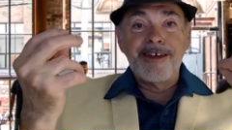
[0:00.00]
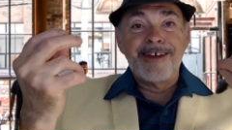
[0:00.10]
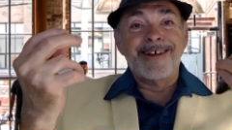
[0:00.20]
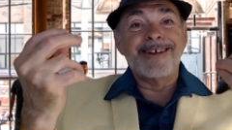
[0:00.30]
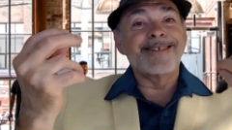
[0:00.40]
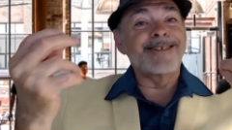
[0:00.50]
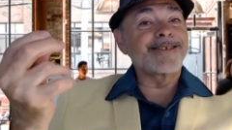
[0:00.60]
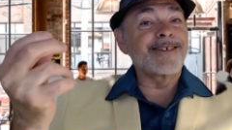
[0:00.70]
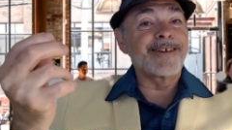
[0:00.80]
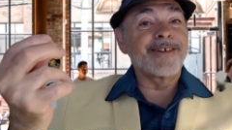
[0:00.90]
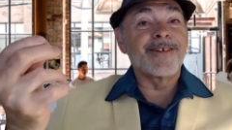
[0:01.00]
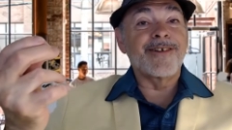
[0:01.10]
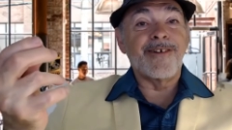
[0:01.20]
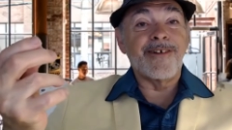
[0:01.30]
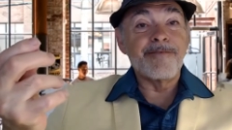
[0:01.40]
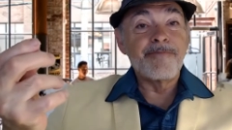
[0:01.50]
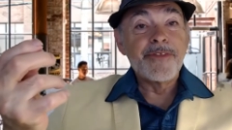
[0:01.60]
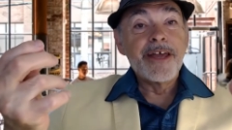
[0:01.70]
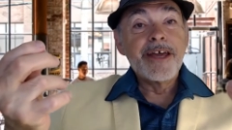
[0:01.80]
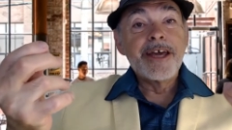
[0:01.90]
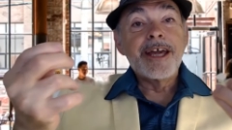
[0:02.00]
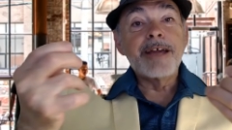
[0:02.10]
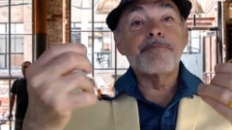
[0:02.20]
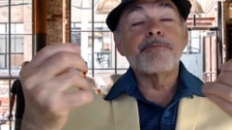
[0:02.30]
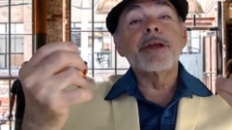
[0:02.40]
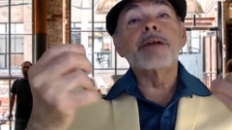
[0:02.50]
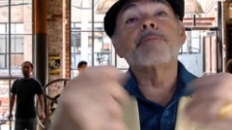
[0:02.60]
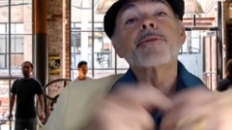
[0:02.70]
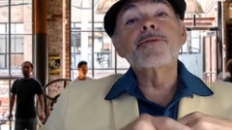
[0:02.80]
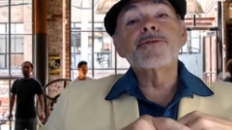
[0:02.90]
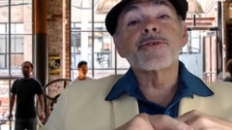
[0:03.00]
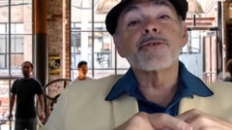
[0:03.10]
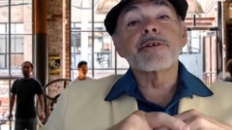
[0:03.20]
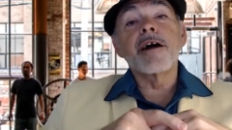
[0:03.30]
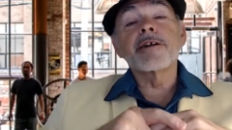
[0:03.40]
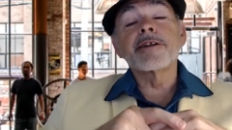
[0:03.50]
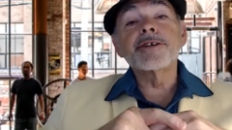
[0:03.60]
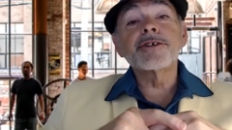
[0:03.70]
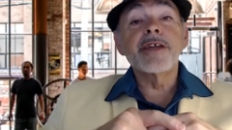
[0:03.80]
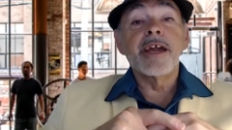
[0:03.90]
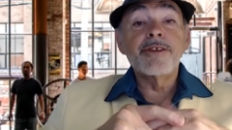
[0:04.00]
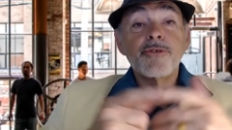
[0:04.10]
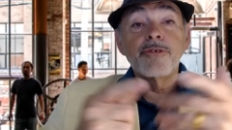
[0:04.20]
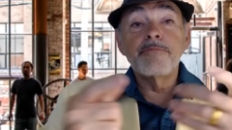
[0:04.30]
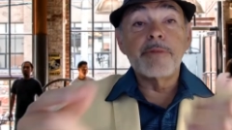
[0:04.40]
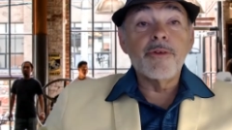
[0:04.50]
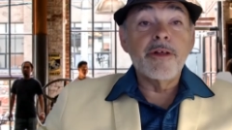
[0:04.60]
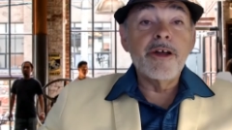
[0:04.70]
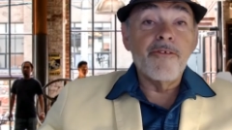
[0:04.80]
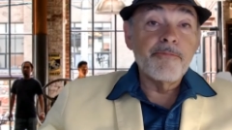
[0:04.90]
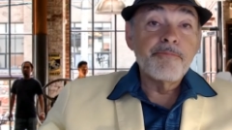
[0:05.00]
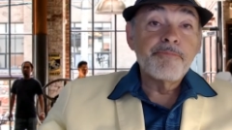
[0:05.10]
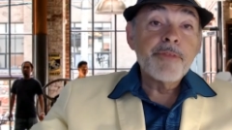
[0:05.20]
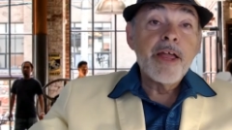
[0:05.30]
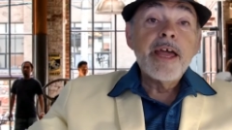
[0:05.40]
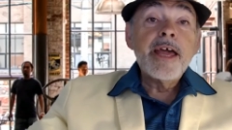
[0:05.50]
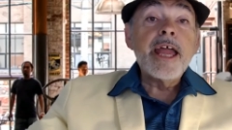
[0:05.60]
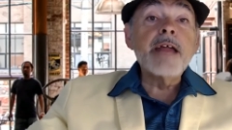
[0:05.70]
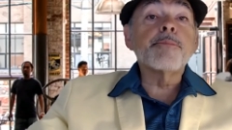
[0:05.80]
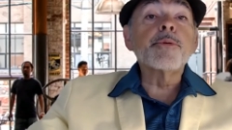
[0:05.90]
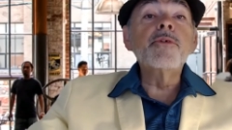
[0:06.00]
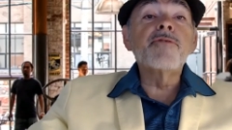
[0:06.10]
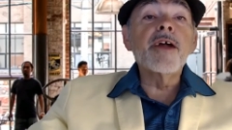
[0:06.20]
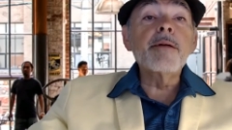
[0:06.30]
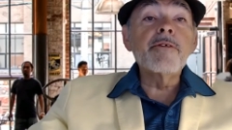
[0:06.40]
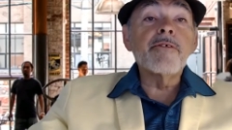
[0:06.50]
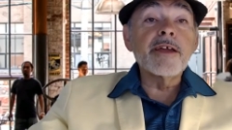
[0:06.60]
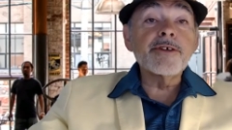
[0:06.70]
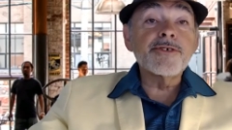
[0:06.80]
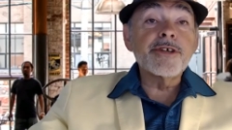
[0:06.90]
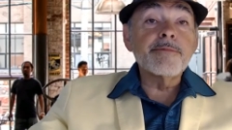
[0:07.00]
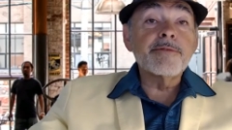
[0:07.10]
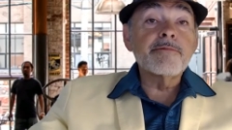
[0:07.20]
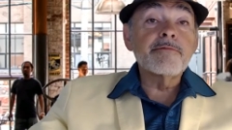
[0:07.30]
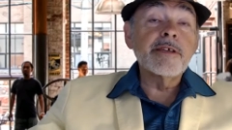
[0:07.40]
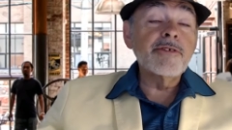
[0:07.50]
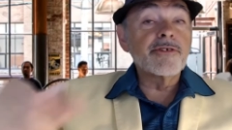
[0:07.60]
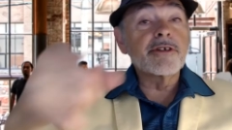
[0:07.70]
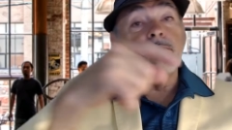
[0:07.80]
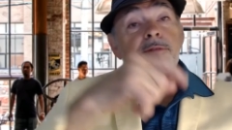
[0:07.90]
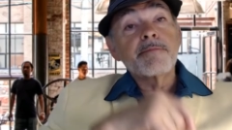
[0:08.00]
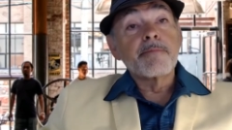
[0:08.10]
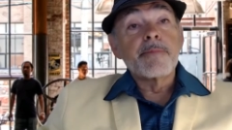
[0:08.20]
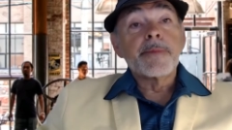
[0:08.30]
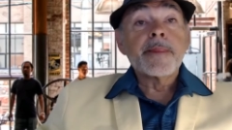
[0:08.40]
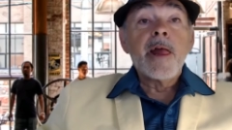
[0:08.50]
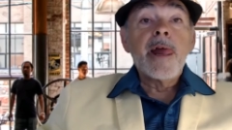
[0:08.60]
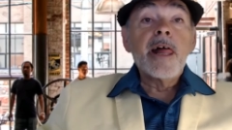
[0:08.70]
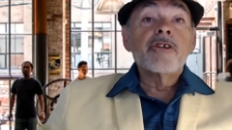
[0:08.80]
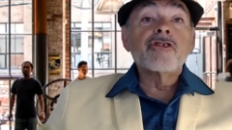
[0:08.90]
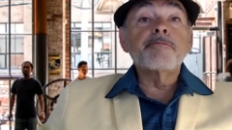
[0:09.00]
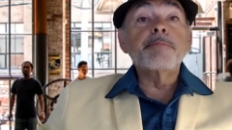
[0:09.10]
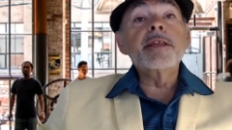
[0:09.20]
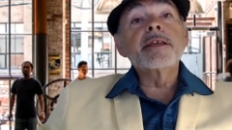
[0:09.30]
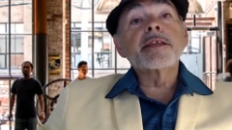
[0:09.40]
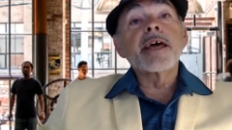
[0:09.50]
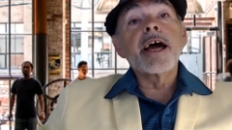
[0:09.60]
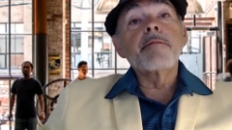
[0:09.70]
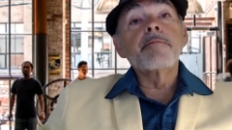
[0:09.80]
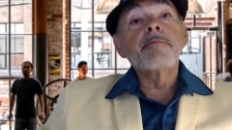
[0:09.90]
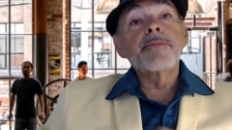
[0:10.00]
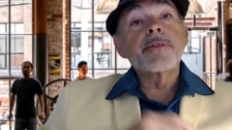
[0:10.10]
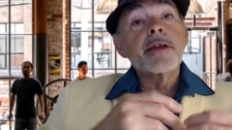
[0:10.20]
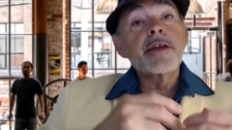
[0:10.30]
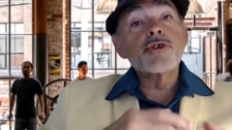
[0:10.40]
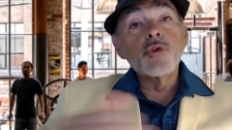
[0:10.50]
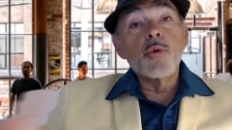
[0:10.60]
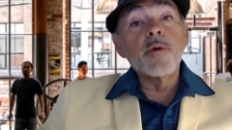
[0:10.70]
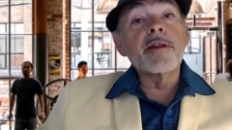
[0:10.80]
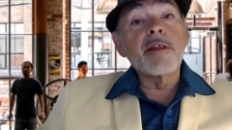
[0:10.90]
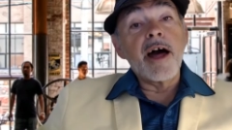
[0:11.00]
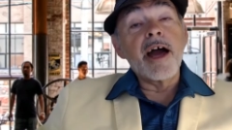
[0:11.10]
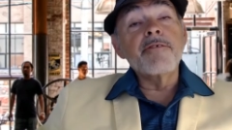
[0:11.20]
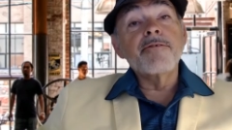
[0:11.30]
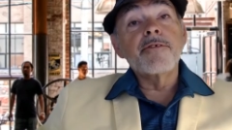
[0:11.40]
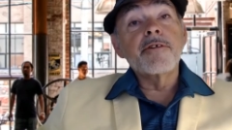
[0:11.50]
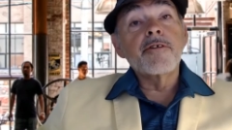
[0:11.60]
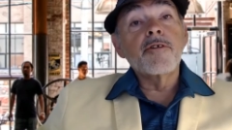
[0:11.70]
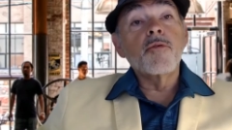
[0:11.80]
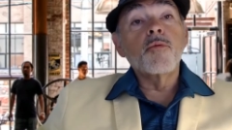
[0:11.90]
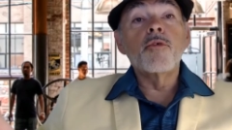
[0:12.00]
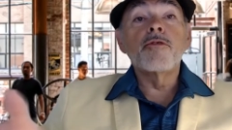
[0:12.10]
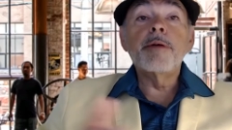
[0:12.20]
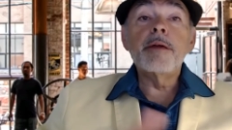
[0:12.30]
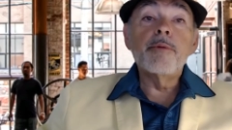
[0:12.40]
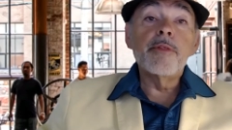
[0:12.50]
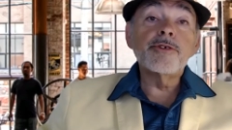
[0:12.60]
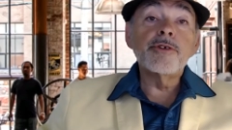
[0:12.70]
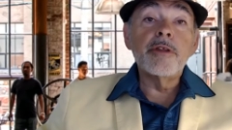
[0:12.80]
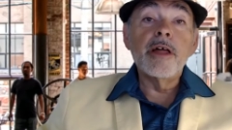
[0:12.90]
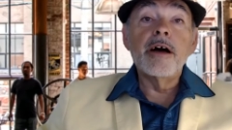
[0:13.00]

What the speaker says: just like your car. It improves your cognition and your mental health. Improved family relationships. This is a good one. Spending time enjoying life with people that you love